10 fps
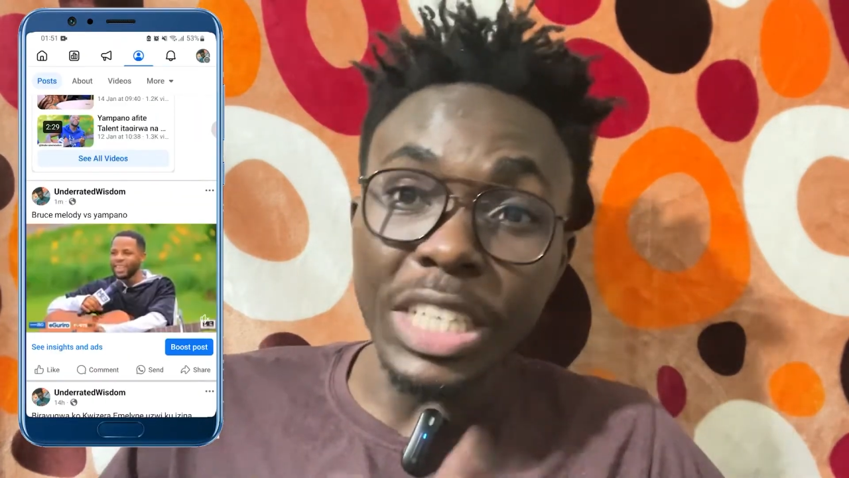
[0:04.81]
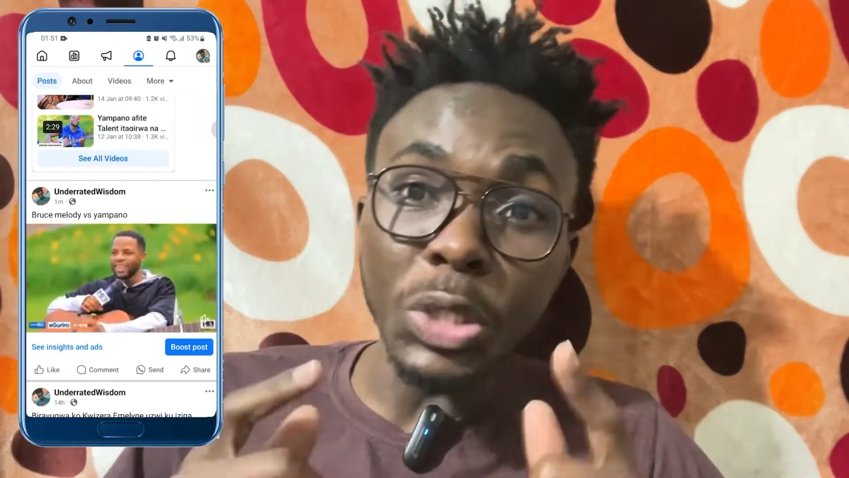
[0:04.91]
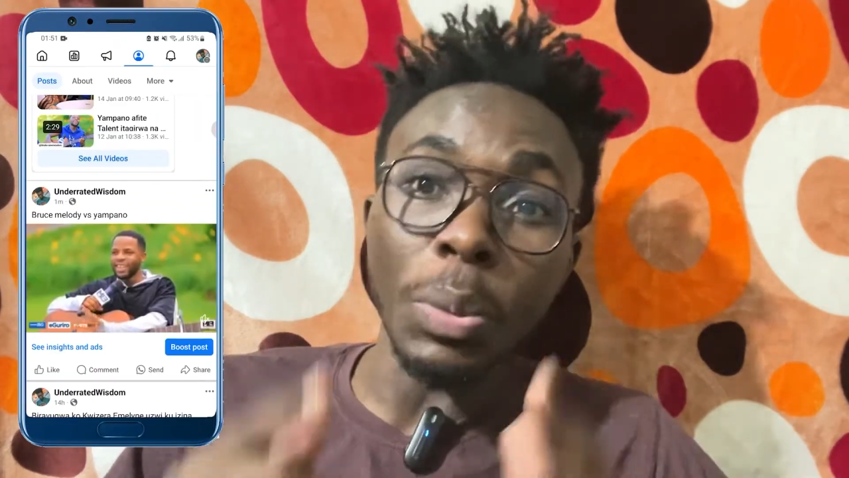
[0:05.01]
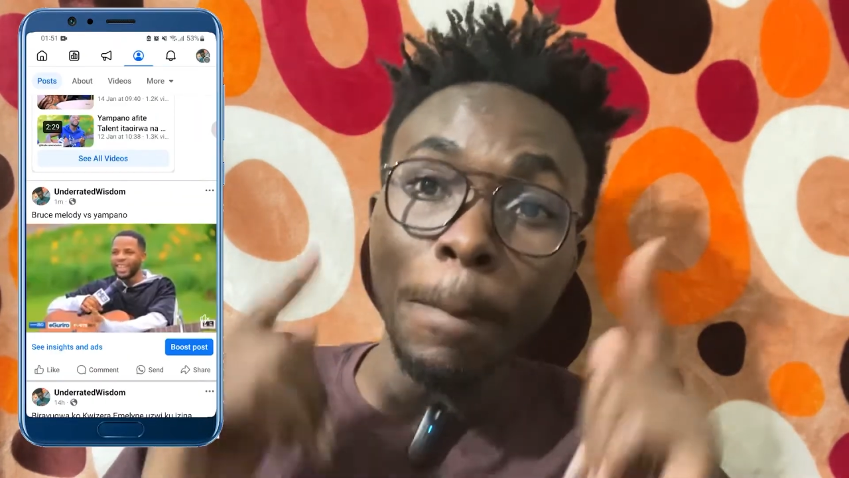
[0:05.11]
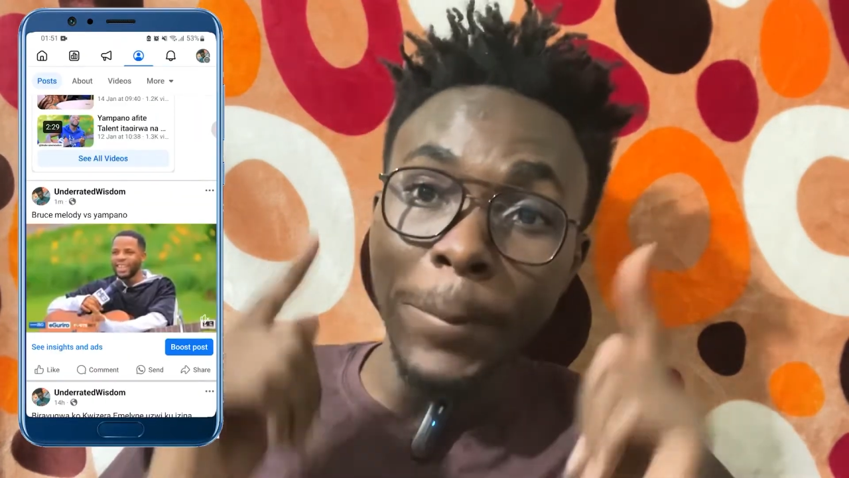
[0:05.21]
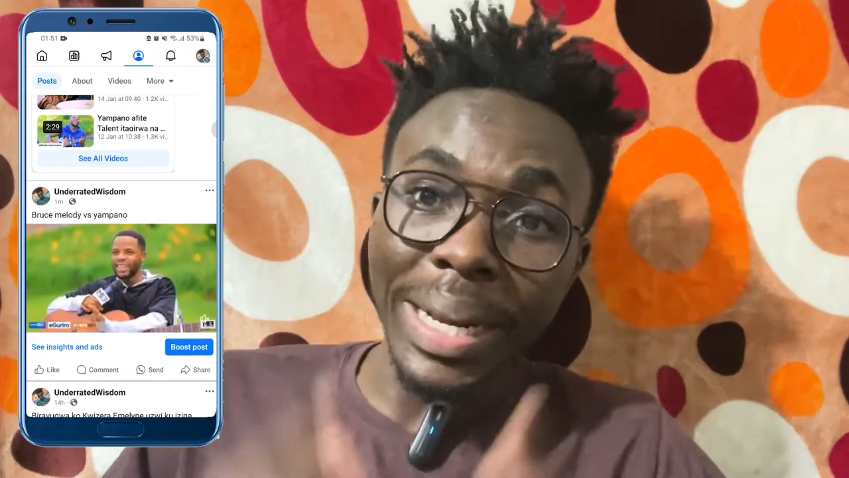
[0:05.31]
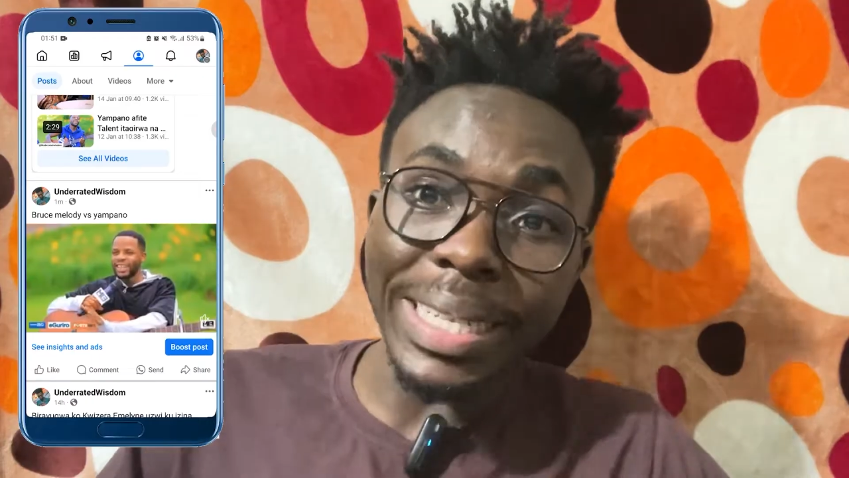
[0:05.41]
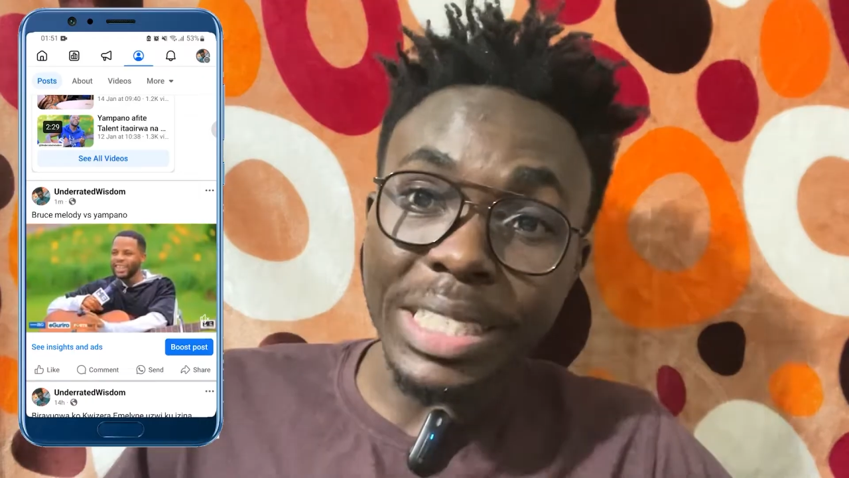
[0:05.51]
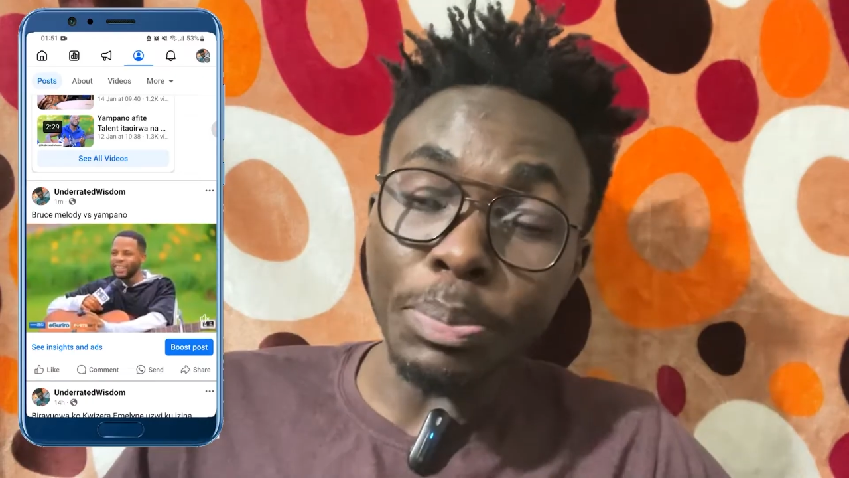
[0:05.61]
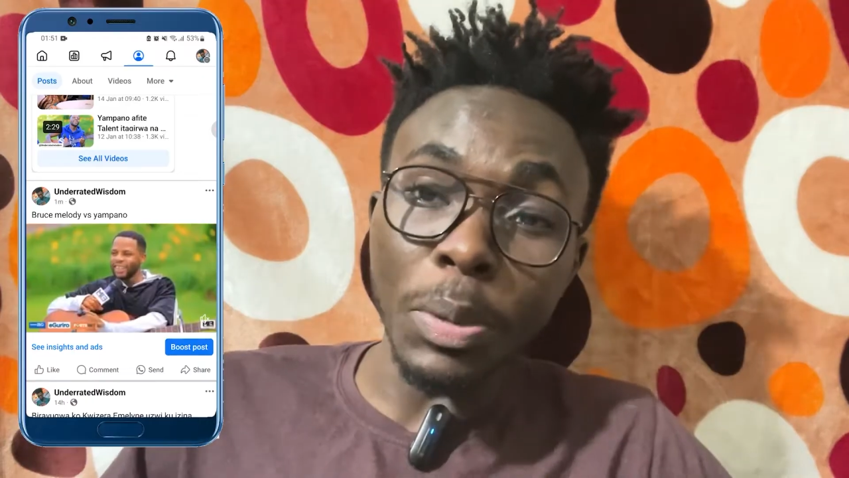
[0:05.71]
into
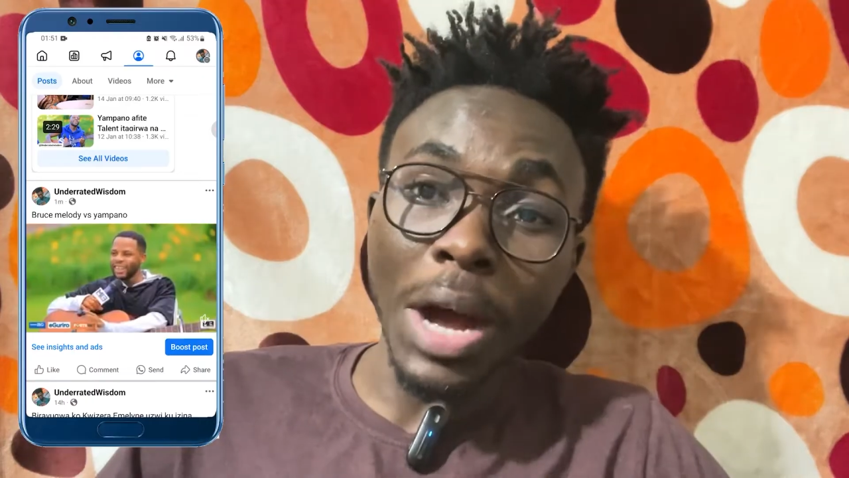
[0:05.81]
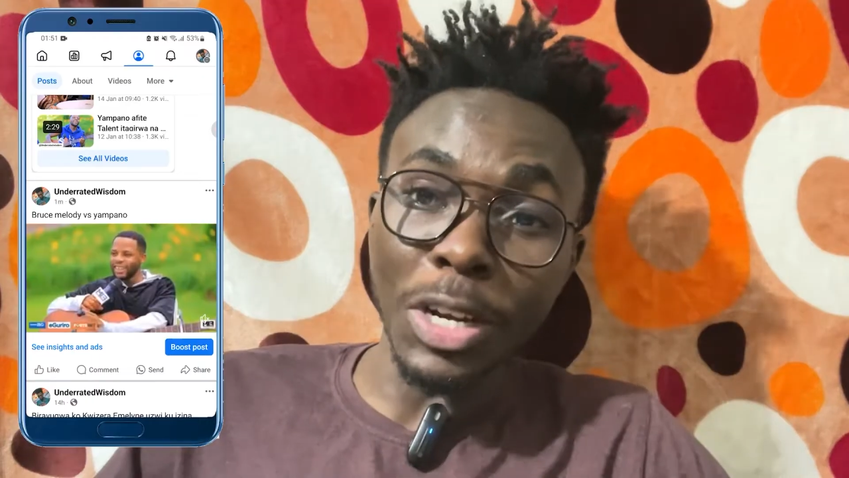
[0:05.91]
multiple